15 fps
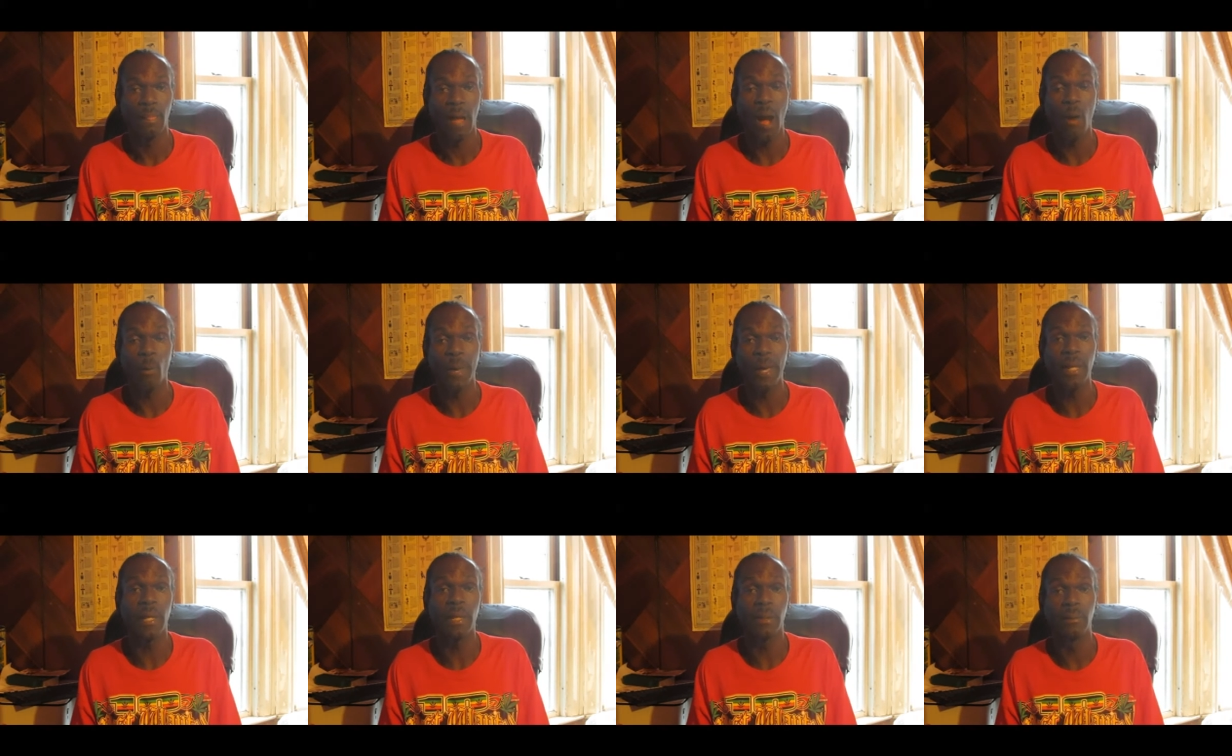I
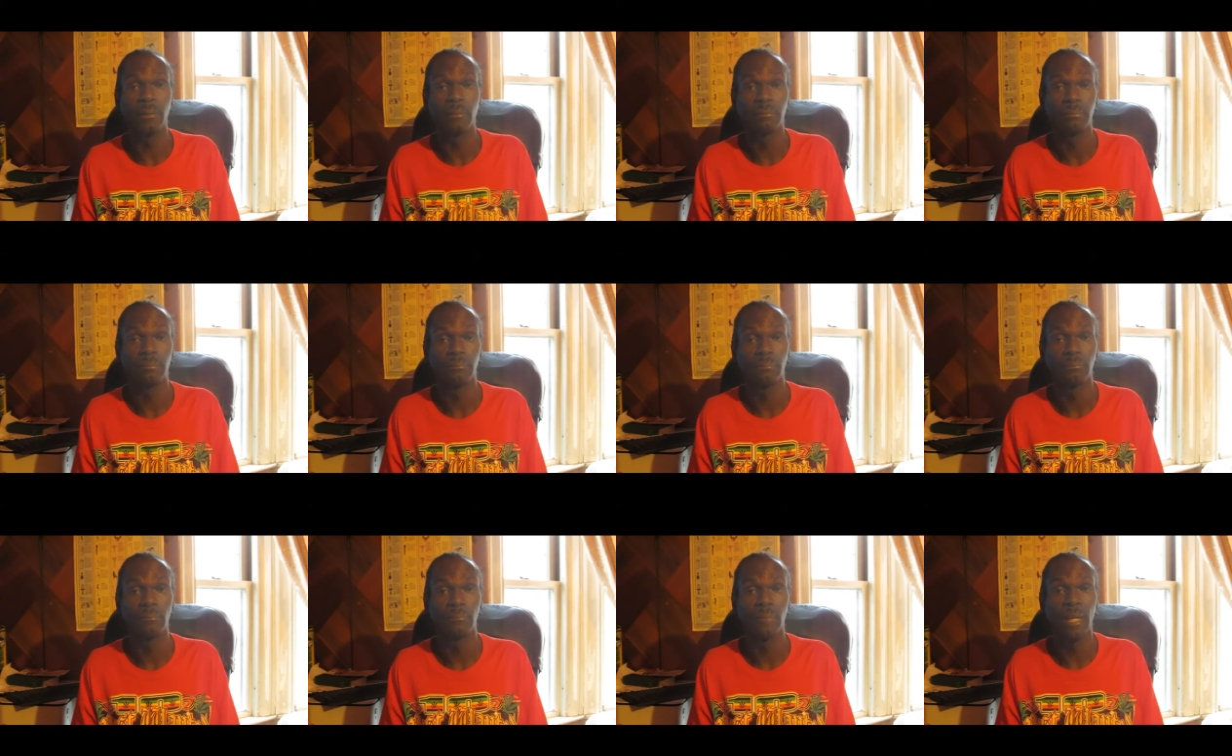waited
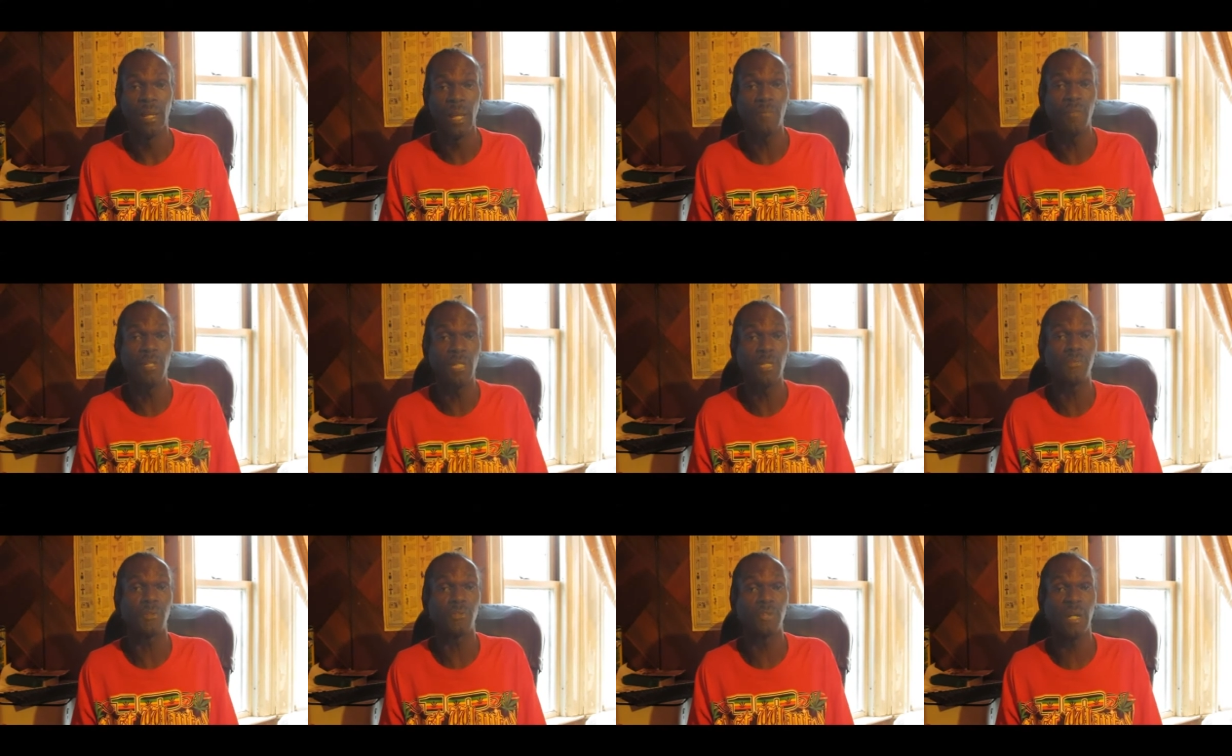11
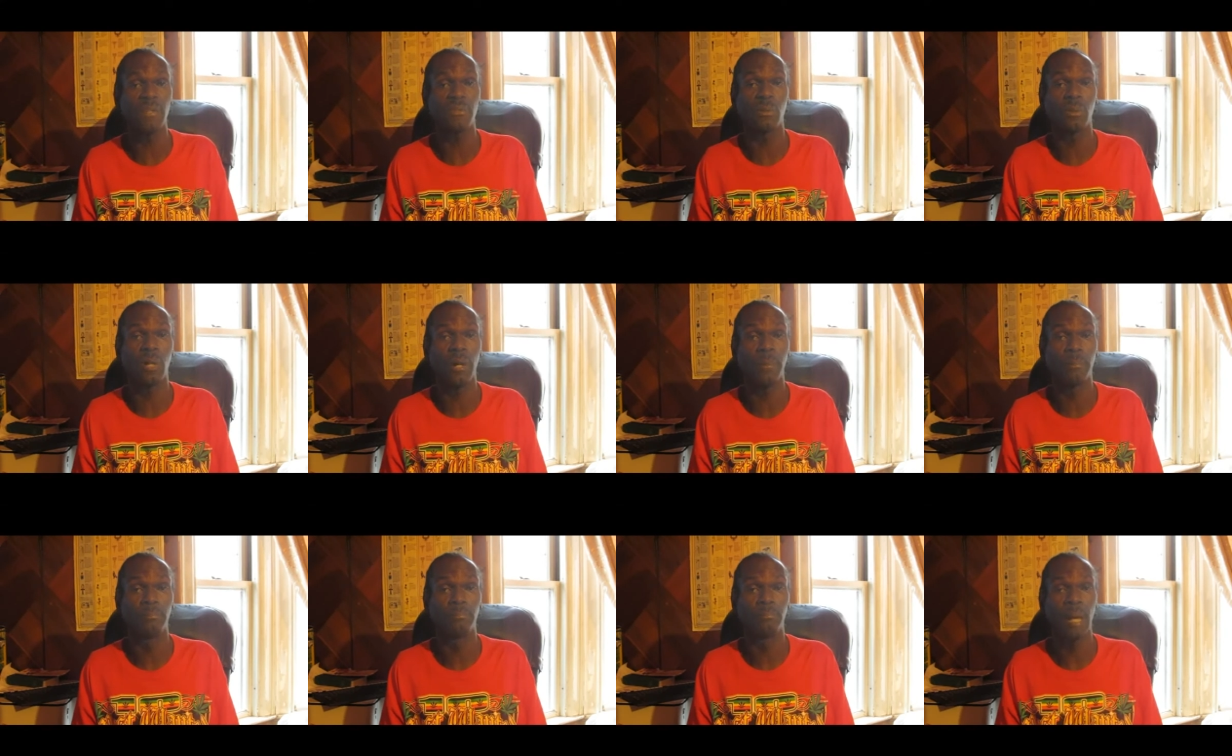years for Christ to
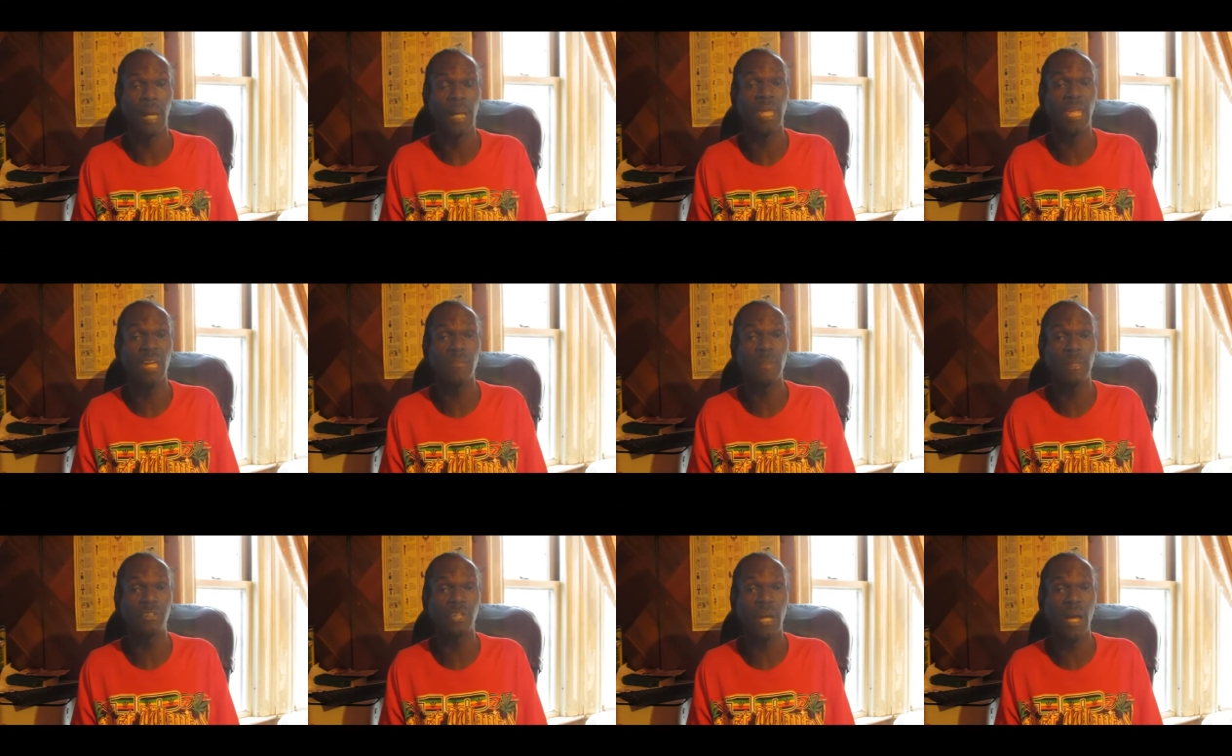come, and I gave him
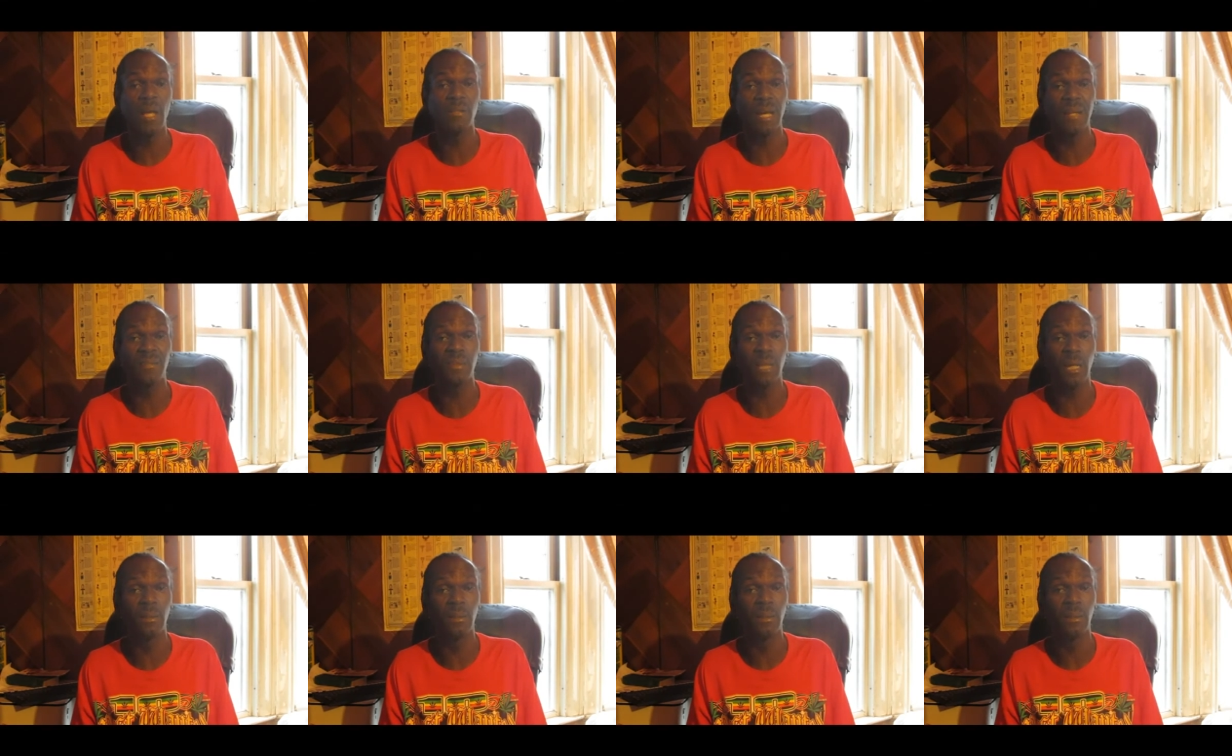a chance. I
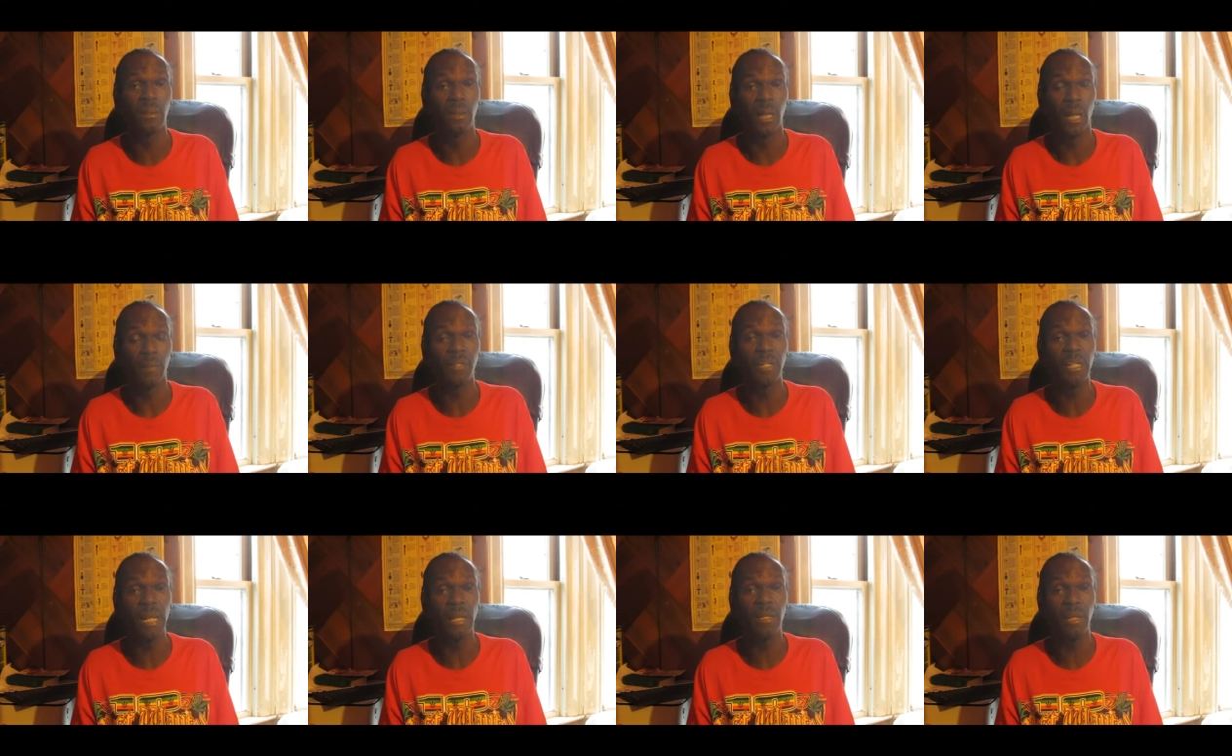said, if
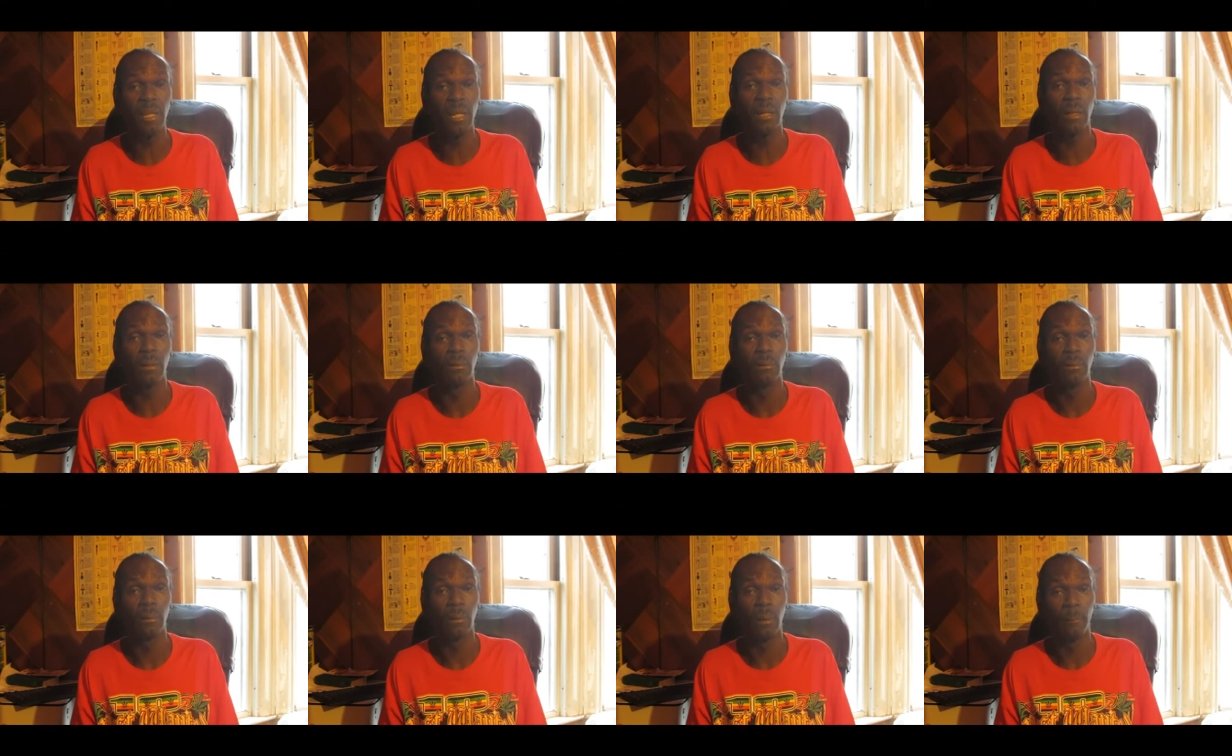he's not here
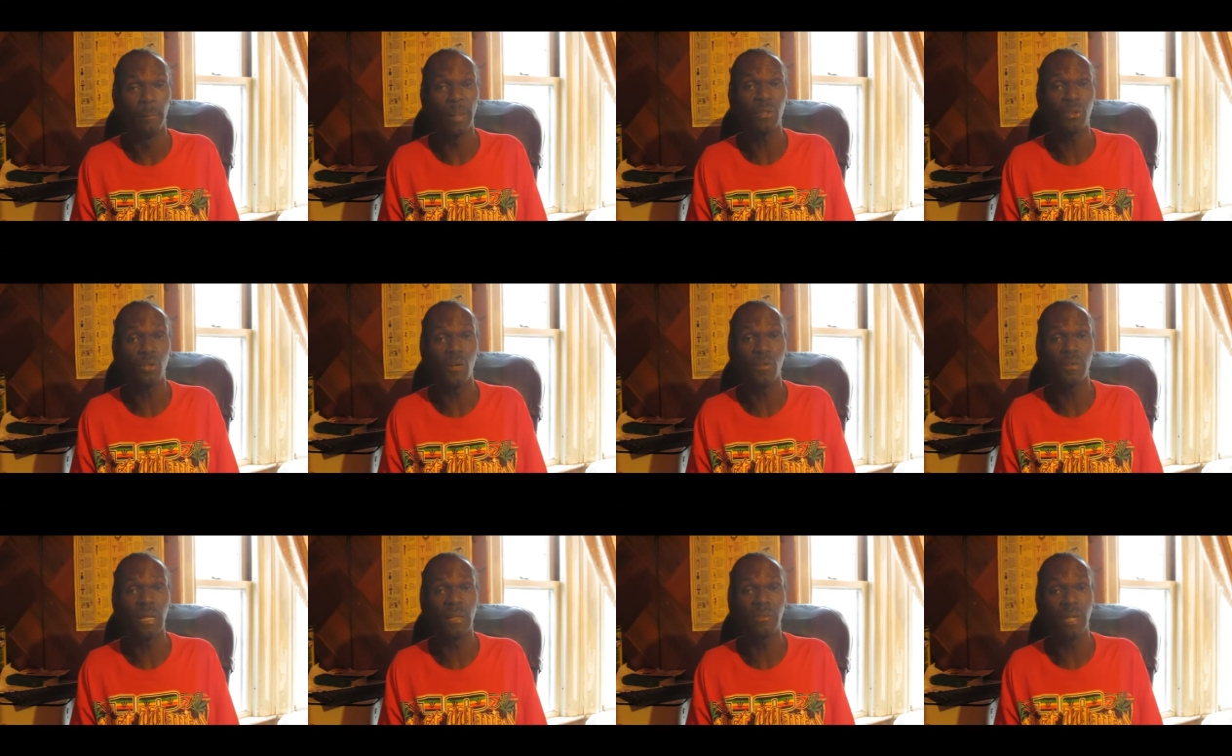by
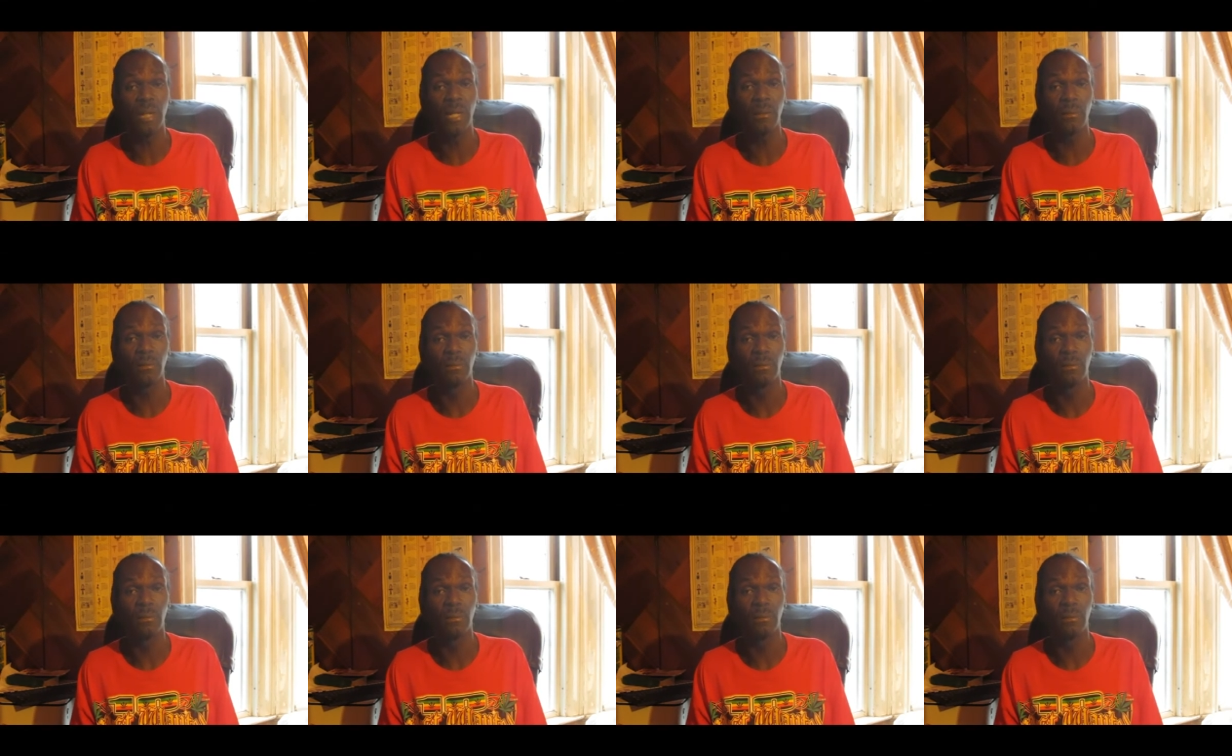2010,